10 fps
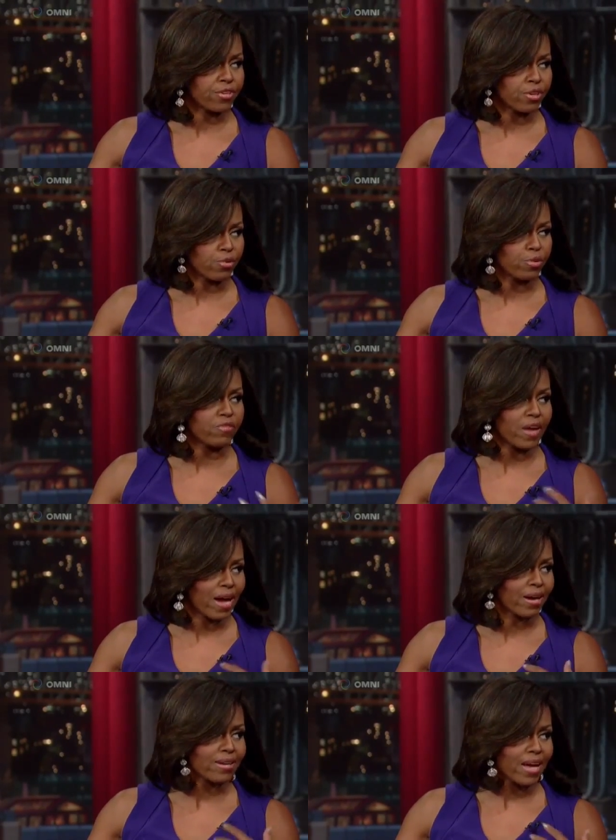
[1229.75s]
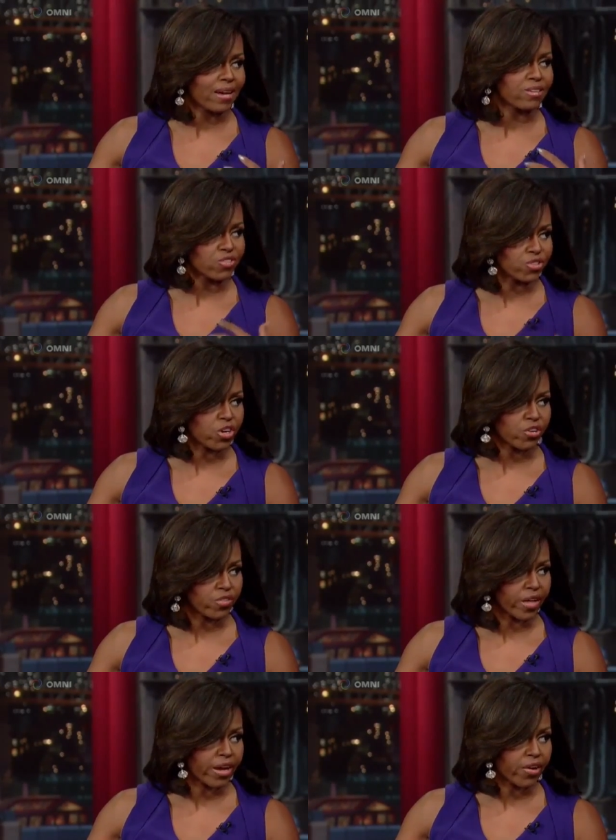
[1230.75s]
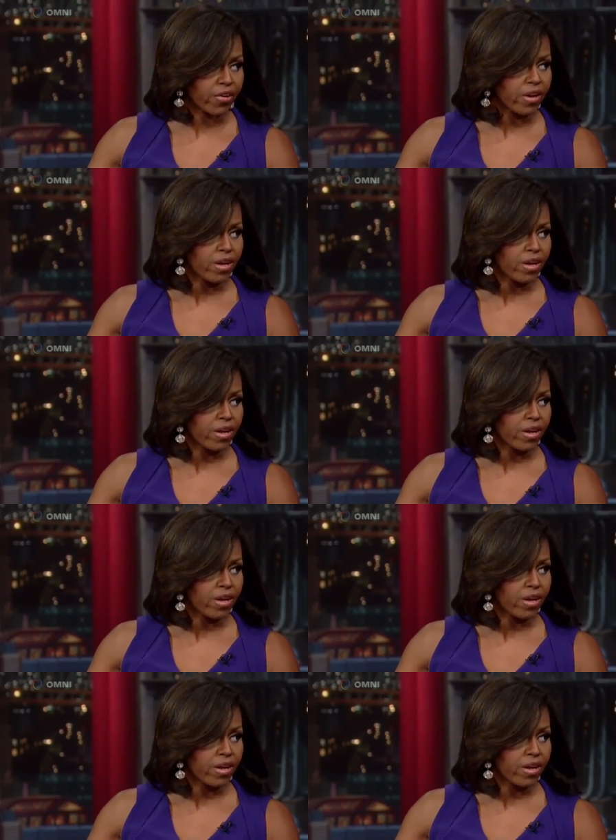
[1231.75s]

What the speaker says: you know, we've got to kind of start there.